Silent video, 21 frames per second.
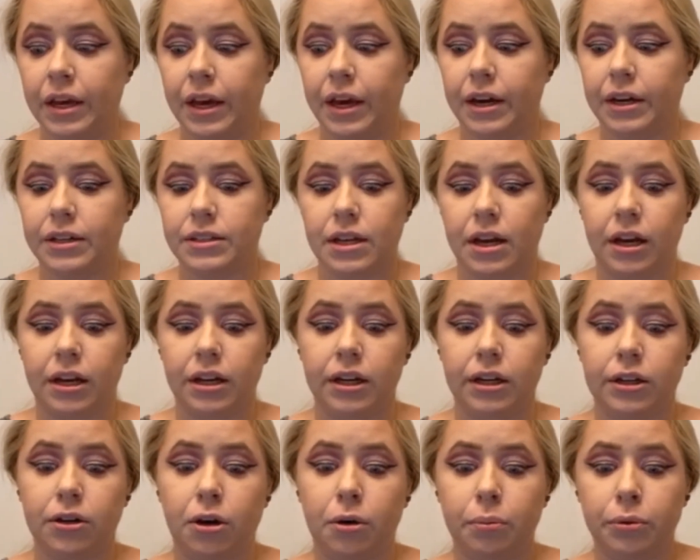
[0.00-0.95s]
Anxiety,
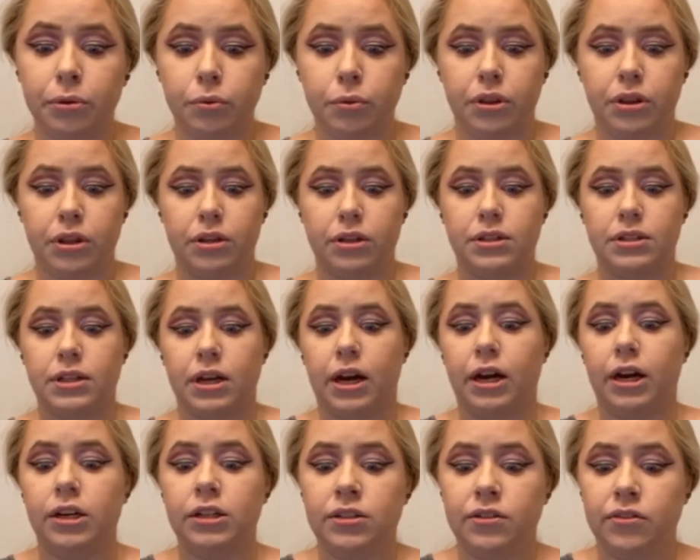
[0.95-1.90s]
coupled with the
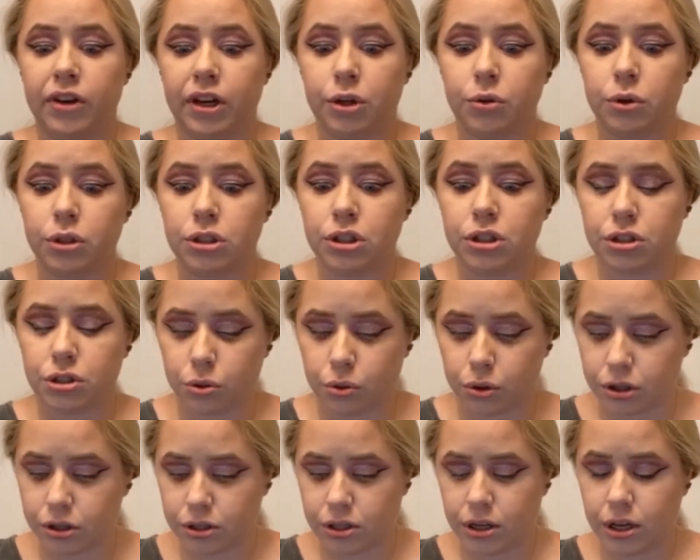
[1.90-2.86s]
desire to vanquish its
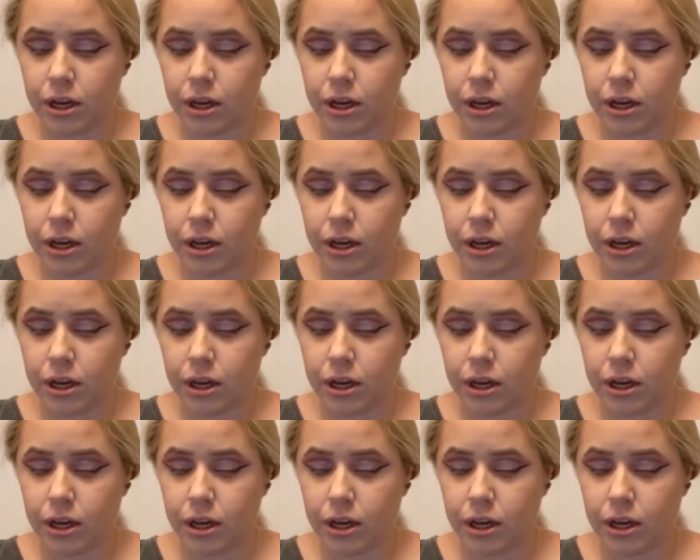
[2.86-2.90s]
source,